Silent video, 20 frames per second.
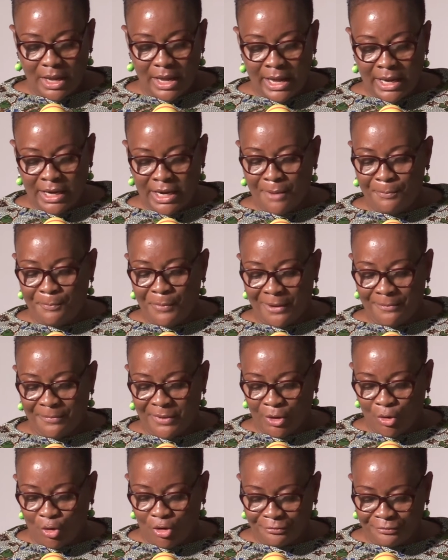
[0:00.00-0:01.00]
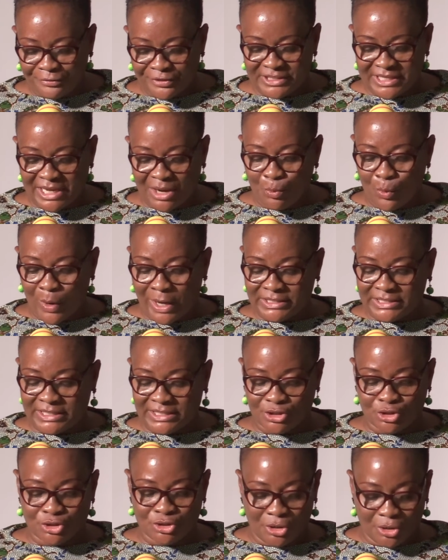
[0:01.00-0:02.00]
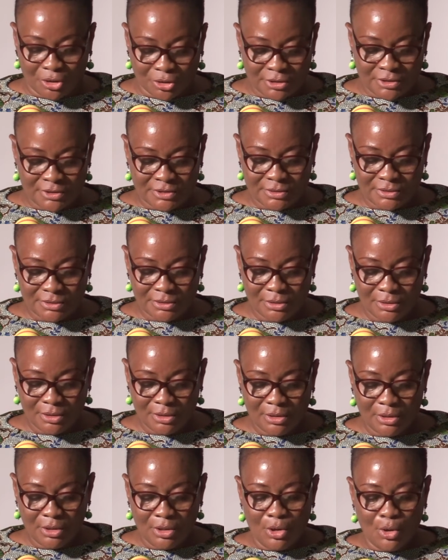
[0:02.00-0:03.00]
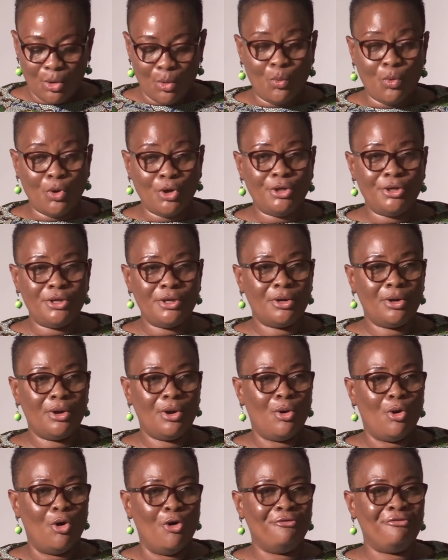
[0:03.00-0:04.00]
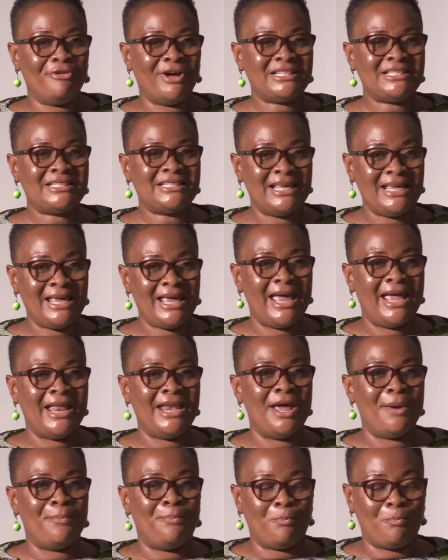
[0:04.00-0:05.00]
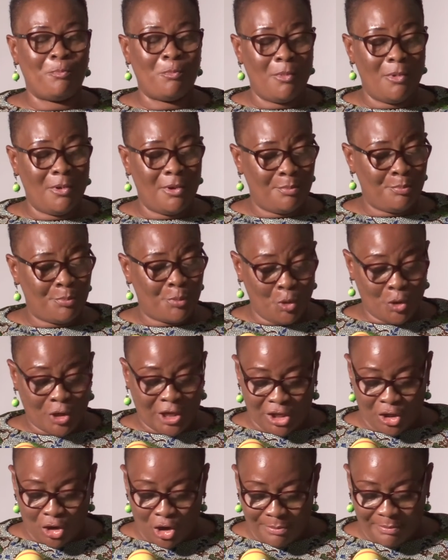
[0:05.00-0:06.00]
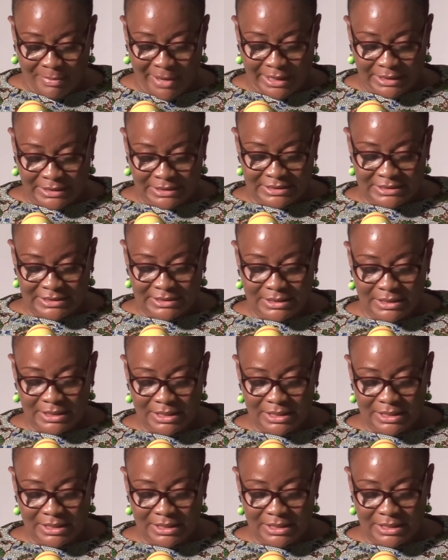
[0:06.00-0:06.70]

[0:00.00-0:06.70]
any public officer worth his salt would oversee any procurement